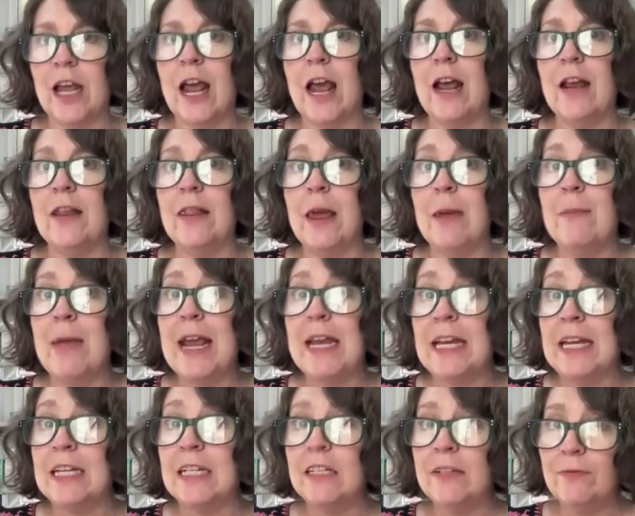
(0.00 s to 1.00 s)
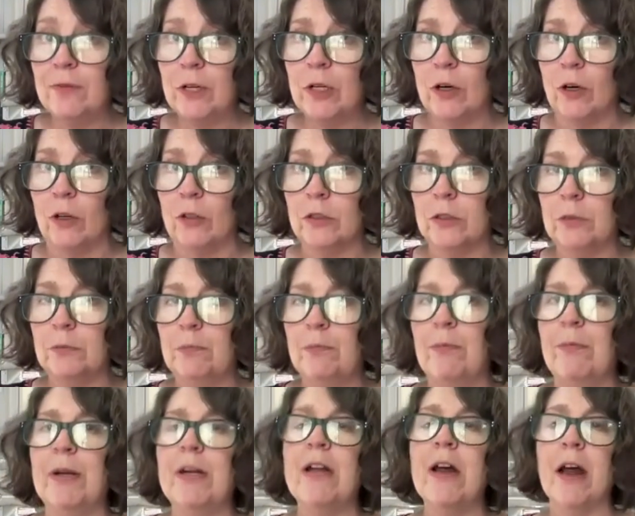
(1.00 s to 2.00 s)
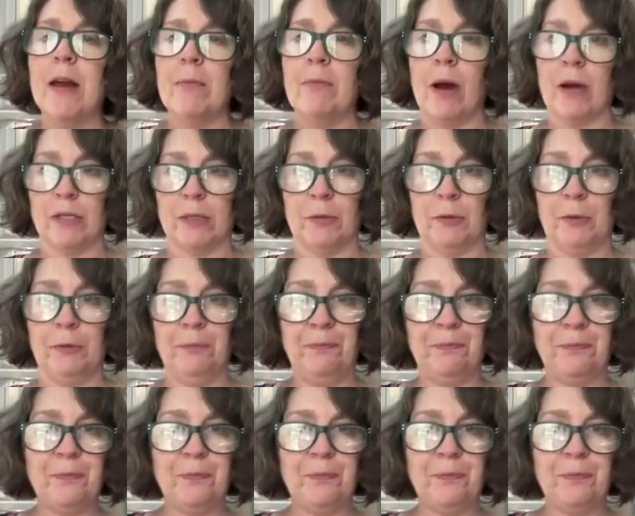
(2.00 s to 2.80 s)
and they make it difficult, but not impossible.